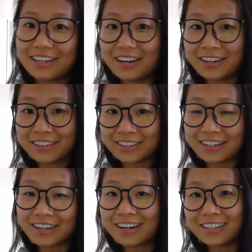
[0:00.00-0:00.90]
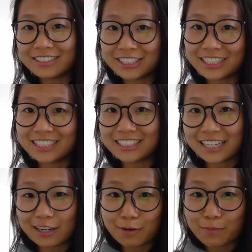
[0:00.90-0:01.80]
other ologies
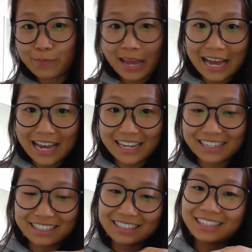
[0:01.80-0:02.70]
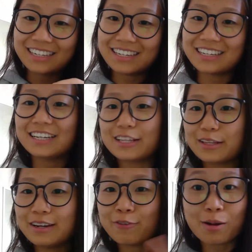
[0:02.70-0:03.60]
that are bad, like
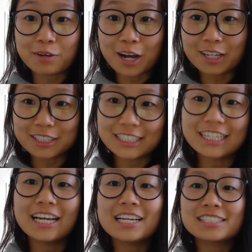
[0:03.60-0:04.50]
pharmacology.